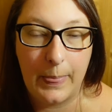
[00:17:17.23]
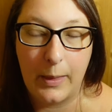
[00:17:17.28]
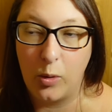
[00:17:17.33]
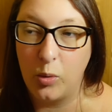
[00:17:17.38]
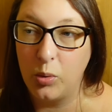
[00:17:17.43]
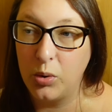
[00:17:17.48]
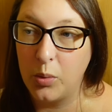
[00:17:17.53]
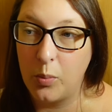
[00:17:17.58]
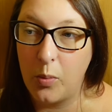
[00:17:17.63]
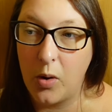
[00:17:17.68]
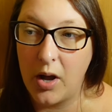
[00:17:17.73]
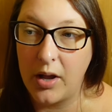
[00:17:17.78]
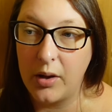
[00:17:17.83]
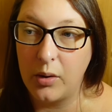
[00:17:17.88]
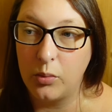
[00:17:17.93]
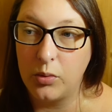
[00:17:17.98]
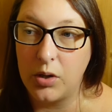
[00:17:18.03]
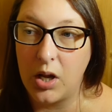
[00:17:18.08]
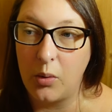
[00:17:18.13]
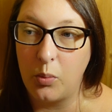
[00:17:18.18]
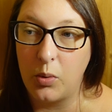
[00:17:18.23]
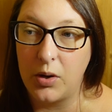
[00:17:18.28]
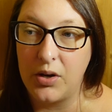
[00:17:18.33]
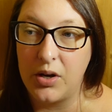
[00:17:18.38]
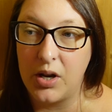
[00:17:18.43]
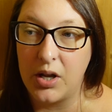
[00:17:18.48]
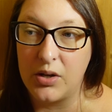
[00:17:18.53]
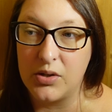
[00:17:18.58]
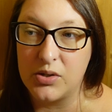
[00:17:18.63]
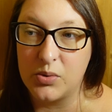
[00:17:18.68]
All the while, no one
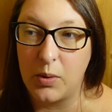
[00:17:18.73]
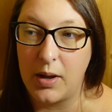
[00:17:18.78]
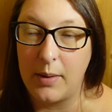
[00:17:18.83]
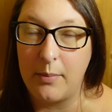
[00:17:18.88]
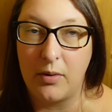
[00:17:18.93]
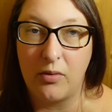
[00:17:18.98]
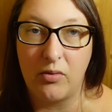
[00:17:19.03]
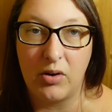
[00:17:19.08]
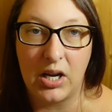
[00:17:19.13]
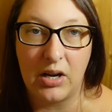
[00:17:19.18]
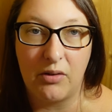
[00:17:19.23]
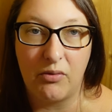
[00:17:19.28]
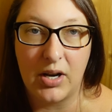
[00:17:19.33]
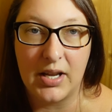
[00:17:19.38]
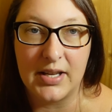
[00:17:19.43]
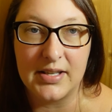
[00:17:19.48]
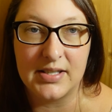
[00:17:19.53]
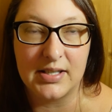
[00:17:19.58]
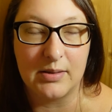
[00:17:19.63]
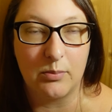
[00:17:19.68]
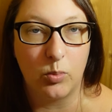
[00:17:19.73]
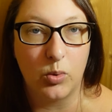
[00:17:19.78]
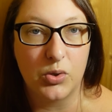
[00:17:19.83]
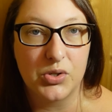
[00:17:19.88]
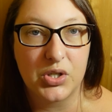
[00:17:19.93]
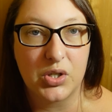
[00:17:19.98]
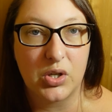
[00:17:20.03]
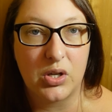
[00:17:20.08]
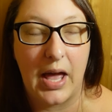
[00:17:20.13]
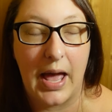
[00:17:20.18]
knows where Maria is and
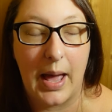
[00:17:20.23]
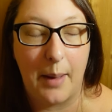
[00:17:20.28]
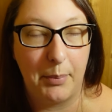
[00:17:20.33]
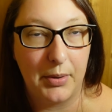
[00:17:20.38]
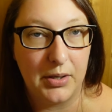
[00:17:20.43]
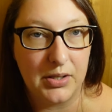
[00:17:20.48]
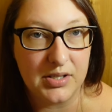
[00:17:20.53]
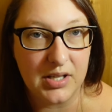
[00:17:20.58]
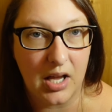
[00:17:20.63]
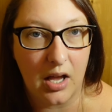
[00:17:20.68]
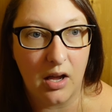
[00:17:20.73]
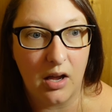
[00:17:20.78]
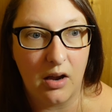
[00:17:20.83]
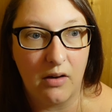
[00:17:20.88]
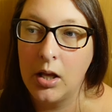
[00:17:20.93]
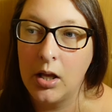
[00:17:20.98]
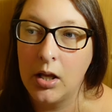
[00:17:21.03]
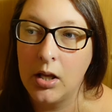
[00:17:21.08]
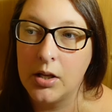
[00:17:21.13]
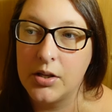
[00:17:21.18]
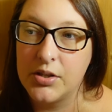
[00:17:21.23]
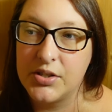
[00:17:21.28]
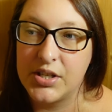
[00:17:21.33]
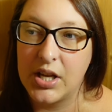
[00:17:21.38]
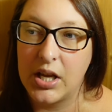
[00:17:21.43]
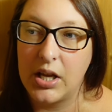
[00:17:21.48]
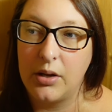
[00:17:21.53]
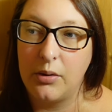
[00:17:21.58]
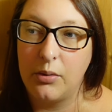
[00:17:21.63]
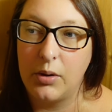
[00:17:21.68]
what's happened to her.
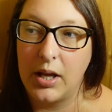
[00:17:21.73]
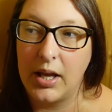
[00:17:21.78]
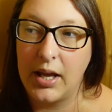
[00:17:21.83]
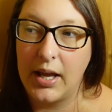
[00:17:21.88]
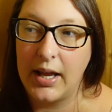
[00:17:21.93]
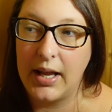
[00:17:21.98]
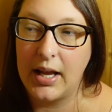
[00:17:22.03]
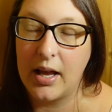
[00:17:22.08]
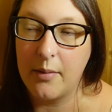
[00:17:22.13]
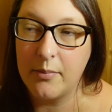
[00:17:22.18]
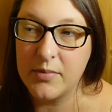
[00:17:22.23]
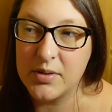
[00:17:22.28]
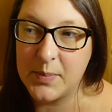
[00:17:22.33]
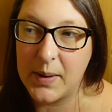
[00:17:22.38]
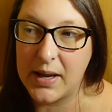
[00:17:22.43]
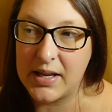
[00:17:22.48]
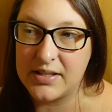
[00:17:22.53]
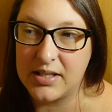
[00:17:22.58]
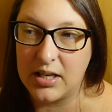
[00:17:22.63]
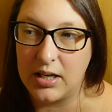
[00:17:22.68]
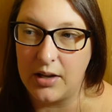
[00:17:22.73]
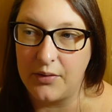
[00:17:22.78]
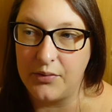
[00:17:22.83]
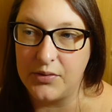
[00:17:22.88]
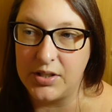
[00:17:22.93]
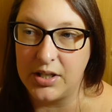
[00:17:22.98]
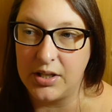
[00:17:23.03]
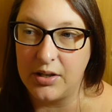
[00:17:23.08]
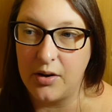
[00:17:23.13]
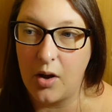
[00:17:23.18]
So he comes back to
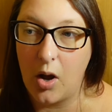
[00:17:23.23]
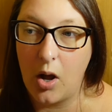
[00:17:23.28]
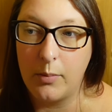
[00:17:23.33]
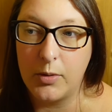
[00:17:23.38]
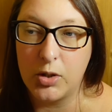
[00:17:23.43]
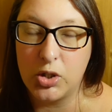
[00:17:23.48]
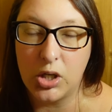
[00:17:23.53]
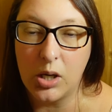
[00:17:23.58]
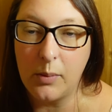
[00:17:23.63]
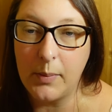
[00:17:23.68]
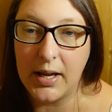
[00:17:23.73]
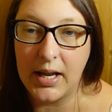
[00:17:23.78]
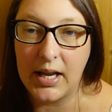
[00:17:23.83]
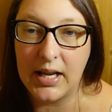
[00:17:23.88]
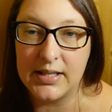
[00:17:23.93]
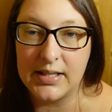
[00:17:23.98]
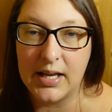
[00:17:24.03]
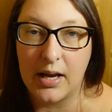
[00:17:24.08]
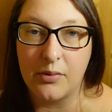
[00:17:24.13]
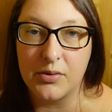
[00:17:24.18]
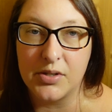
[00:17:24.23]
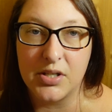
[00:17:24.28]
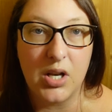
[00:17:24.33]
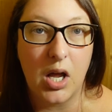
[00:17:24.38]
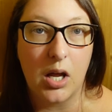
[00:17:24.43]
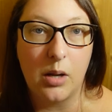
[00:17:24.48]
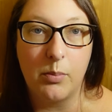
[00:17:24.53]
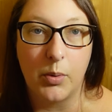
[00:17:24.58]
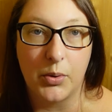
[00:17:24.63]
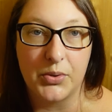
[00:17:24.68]
London. I'm assuming he tells
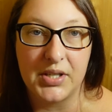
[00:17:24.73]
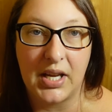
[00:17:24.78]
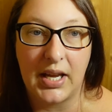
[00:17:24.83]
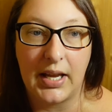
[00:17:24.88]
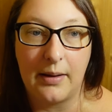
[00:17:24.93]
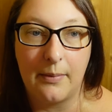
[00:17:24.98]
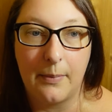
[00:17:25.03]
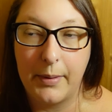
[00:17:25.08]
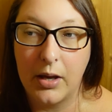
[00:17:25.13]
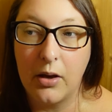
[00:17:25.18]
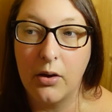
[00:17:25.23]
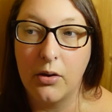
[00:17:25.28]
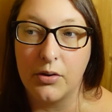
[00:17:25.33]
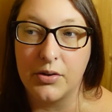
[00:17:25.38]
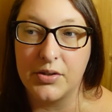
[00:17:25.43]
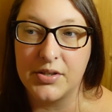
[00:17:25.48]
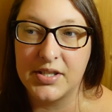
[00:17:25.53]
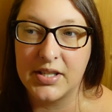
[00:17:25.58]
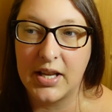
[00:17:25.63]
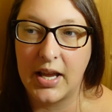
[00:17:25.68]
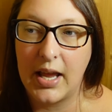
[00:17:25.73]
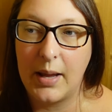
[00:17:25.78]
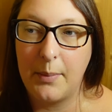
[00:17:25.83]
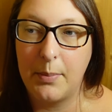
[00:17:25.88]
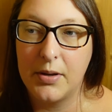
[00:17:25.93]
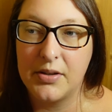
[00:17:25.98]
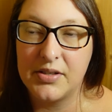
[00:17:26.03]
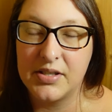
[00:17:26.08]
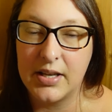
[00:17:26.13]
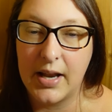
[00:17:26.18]
nobody because he
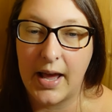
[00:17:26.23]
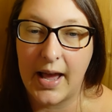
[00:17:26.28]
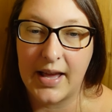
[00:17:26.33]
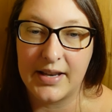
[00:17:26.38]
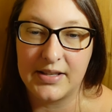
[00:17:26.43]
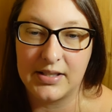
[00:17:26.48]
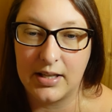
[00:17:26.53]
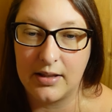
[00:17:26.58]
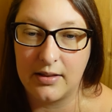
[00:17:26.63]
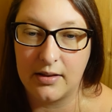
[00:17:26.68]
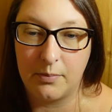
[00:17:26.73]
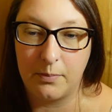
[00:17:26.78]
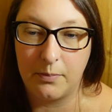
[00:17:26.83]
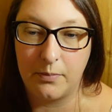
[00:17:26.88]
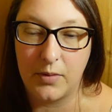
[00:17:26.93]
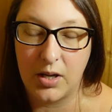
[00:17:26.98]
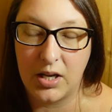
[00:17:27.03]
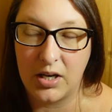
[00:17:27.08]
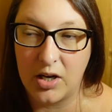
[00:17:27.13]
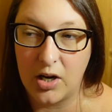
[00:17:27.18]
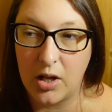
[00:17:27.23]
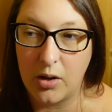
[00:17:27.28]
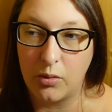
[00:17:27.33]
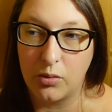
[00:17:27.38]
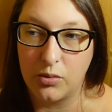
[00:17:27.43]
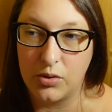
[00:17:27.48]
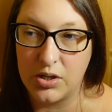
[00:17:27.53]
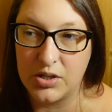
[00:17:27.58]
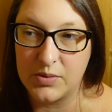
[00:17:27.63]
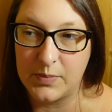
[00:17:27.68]
puts an ad in the in a
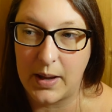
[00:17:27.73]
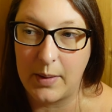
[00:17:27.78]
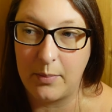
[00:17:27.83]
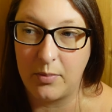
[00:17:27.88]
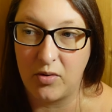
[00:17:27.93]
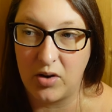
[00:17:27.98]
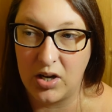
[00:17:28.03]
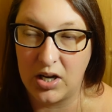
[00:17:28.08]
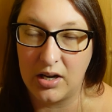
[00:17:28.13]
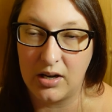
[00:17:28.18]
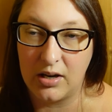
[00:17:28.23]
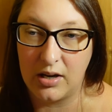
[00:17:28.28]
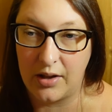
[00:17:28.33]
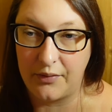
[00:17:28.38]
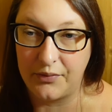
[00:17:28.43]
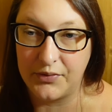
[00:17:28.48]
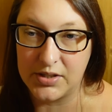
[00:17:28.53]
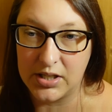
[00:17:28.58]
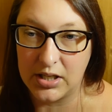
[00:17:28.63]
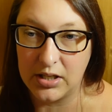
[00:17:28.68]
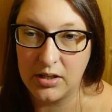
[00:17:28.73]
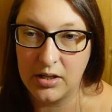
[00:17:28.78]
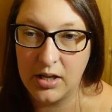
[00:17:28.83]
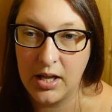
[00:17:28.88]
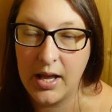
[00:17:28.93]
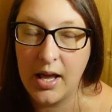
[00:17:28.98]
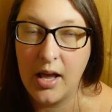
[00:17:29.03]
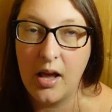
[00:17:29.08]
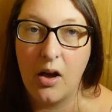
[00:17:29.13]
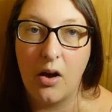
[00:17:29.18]
local newspaper in London
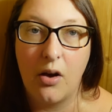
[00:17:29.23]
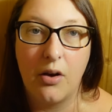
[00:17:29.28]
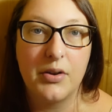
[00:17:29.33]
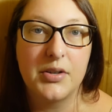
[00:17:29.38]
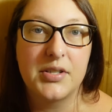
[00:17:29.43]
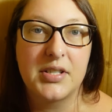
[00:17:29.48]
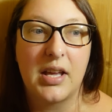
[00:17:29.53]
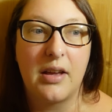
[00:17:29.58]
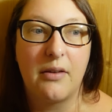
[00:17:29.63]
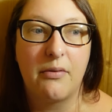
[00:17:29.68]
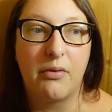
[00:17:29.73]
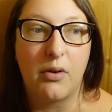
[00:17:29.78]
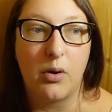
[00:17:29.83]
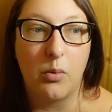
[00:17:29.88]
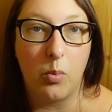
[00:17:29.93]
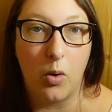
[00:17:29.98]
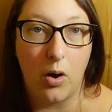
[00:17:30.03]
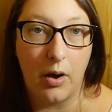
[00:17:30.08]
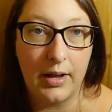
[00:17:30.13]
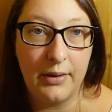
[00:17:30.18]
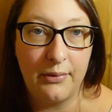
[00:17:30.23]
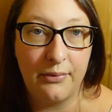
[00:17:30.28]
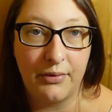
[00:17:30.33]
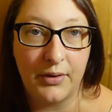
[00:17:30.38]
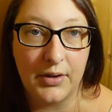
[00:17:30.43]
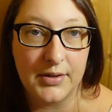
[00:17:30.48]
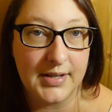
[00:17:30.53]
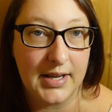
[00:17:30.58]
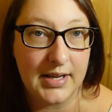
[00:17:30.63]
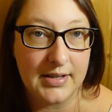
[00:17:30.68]
asking for a wife,
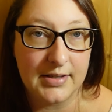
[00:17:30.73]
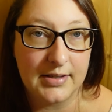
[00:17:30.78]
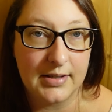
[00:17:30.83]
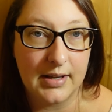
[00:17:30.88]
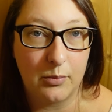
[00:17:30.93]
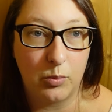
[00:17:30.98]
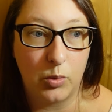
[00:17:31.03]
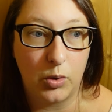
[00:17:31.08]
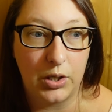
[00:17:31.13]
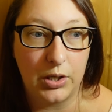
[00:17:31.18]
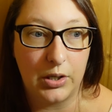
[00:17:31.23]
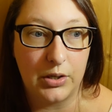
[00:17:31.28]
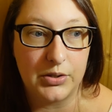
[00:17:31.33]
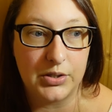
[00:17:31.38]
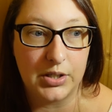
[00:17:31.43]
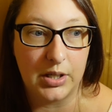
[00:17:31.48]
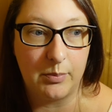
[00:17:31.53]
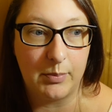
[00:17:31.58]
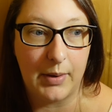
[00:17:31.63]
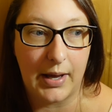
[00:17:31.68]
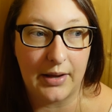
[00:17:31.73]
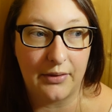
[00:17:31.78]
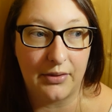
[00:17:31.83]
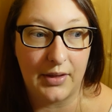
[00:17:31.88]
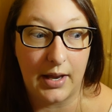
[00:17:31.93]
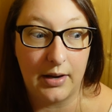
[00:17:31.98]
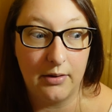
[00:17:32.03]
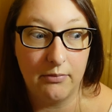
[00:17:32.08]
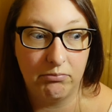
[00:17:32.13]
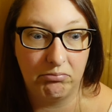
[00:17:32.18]
because that's what you could do back
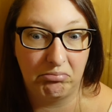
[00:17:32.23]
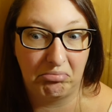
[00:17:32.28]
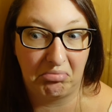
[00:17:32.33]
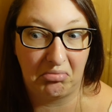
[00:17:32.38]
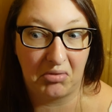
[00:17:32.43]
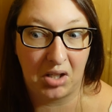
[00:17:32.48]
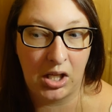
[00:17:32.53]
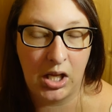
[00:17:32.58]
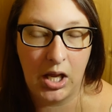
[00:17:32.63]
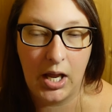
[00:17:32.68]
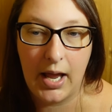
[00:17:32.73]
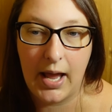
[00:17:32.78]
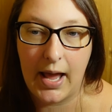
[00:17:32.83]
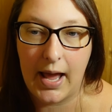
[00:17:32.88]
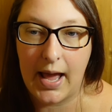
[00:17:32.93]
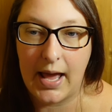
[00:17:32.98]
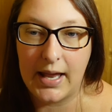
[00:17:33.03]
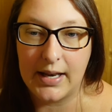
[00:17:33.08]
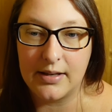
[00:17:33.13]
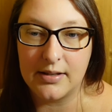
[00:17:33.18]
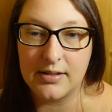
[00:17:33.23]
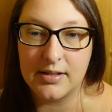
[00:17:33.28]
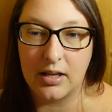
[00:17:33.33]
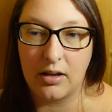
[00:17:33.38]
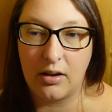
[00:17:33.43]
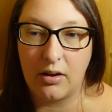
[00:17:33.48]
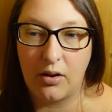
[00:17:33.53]
then. And